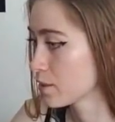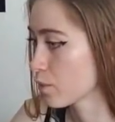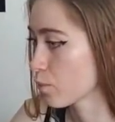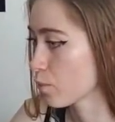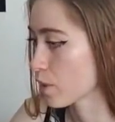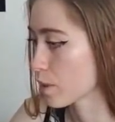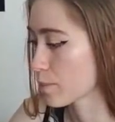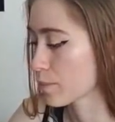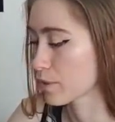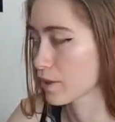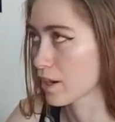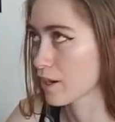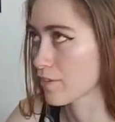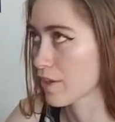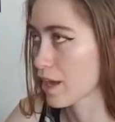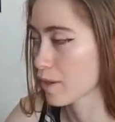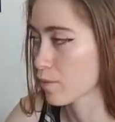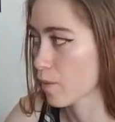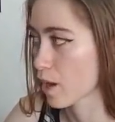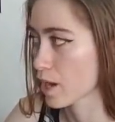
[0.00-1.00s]
Whataburger. I've
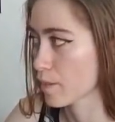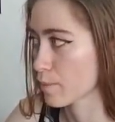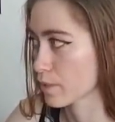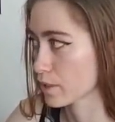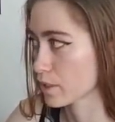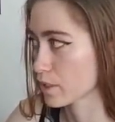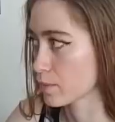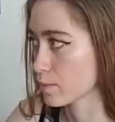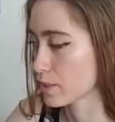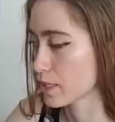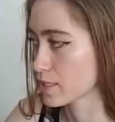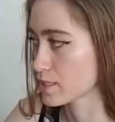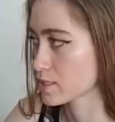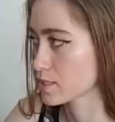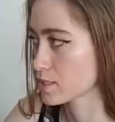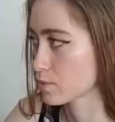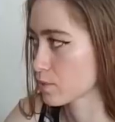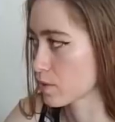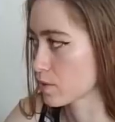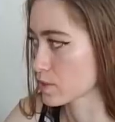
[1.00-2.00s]
had Whataburger, but
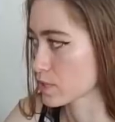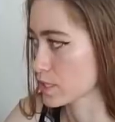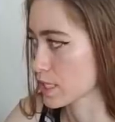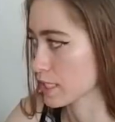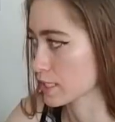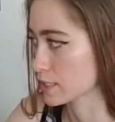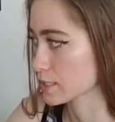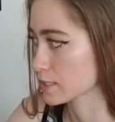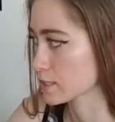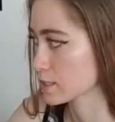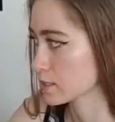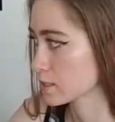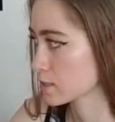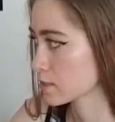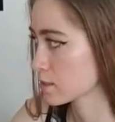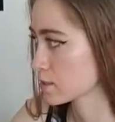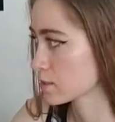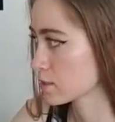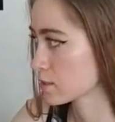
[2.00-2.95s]
that's when I was in Texas.